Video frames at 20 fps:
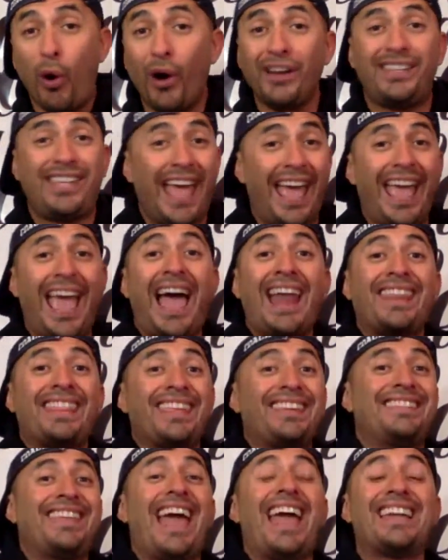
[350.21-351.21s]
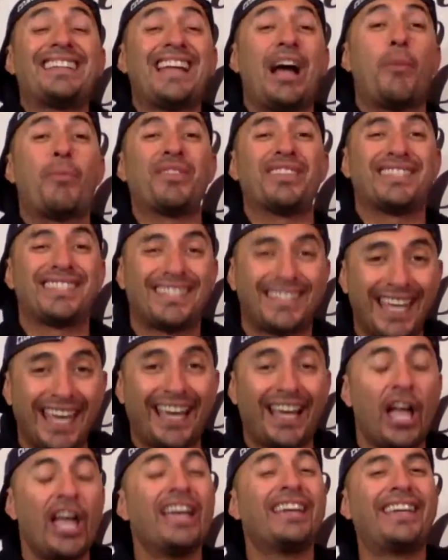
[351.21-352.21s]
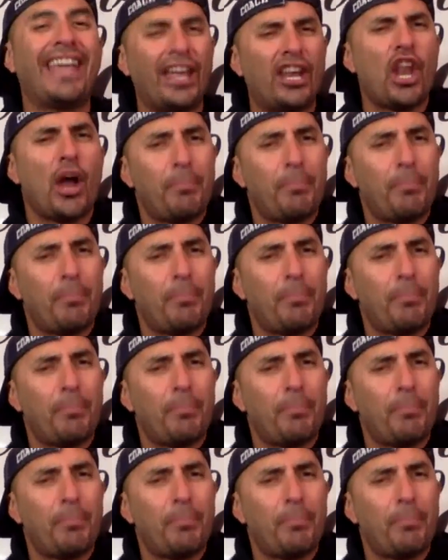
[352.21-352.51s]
One day out of the days I was sick,